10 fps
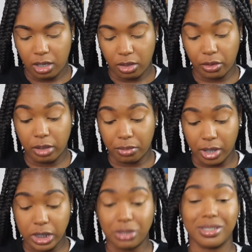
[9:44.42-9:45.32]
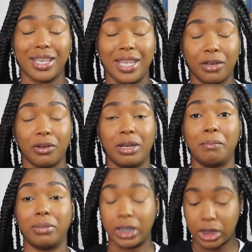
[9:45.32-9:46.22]
cream bronzers and cream
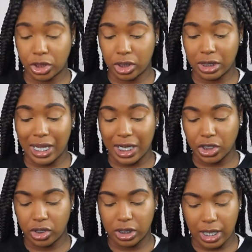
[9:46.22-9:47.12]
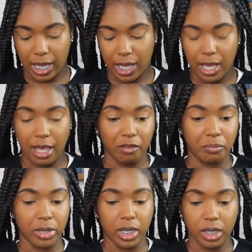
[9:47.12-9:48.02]
blushes, I should say, have
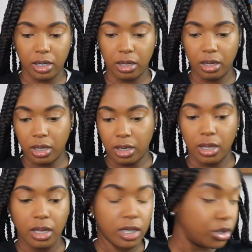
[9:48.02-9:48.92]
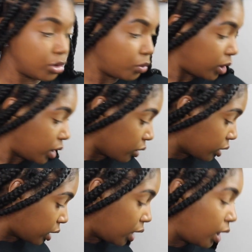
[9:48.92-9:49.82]
been doing their
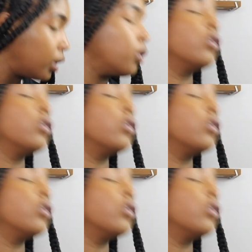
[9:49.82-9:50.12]
thing